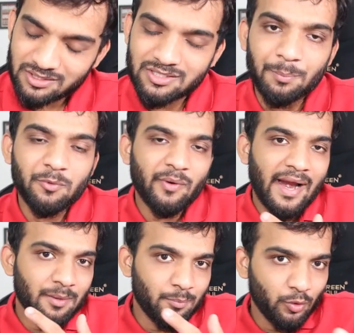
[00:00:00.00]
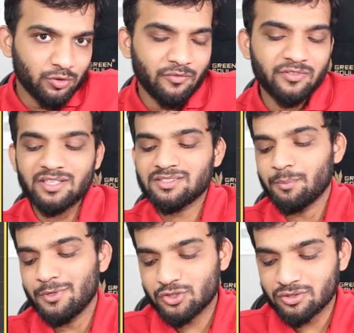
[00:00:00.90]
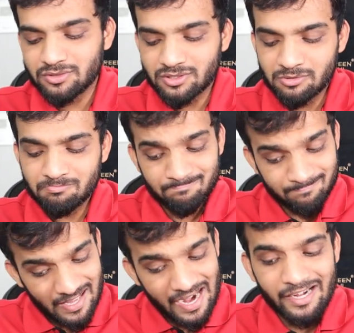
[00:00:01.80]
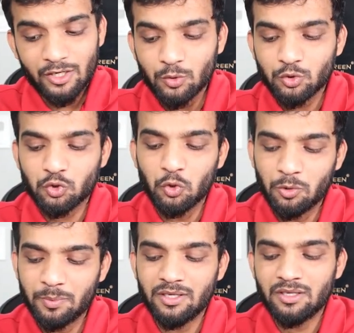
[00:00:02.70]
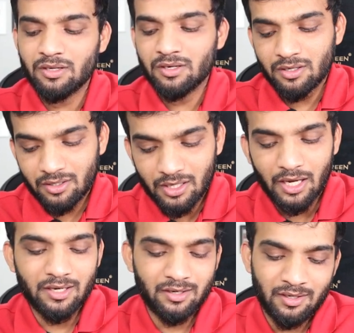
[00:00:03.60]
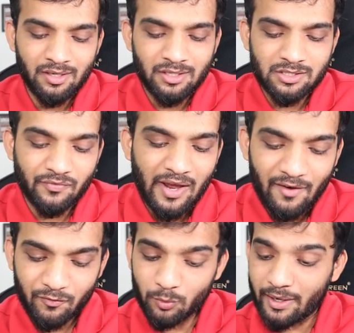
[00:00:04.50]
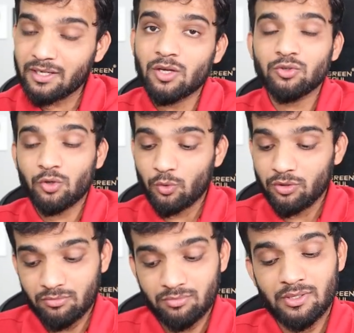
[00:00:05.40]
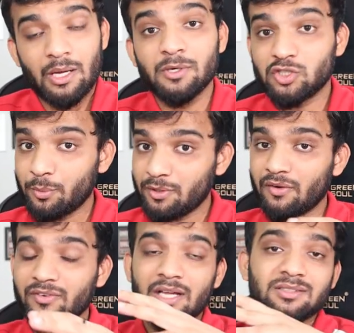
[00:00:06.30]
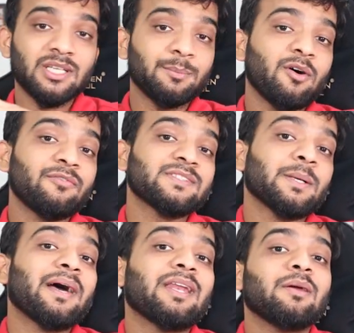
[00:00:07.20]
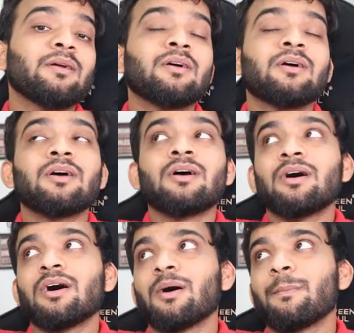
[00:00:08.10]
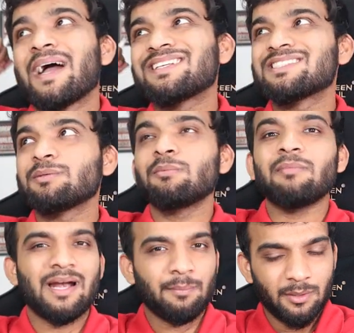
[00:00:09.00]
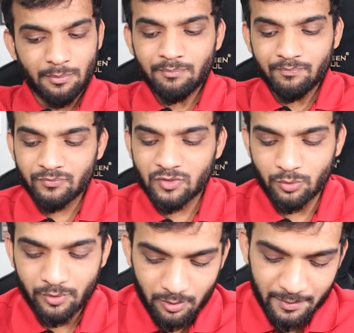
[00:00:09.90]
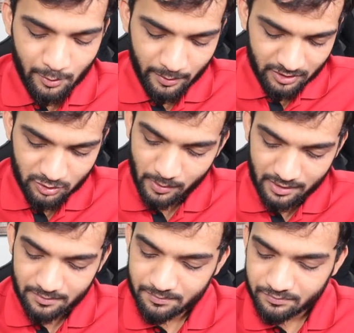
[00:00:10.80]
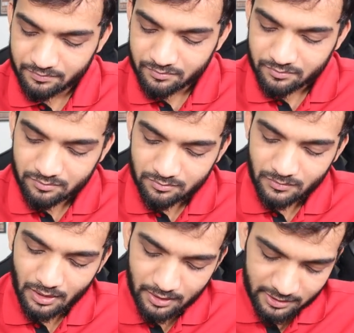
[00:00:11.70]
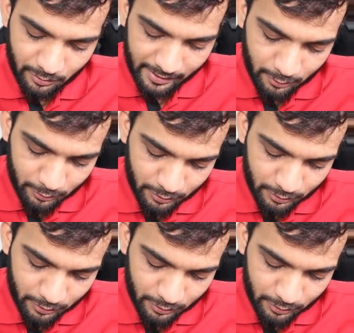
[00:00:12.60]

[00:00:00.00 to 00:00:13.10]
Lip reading: subtract both of their summations and you should be done. So if I have to write down the code, I'm assuming you have done sum of subarray maximum and minimum. So we'll be doing this one. Let's try